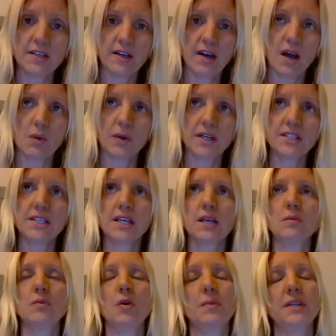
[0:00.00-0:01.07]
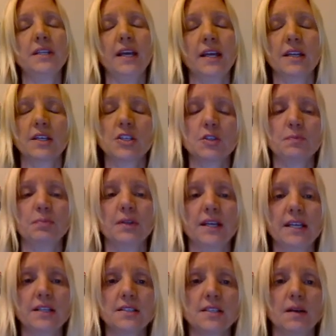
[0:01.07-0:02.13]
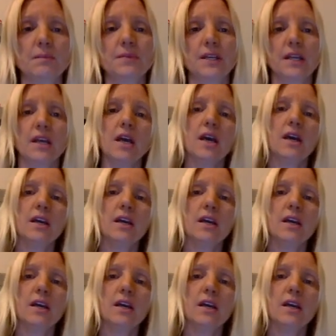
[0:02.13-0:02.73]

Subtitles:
I want to take a moment and explain something.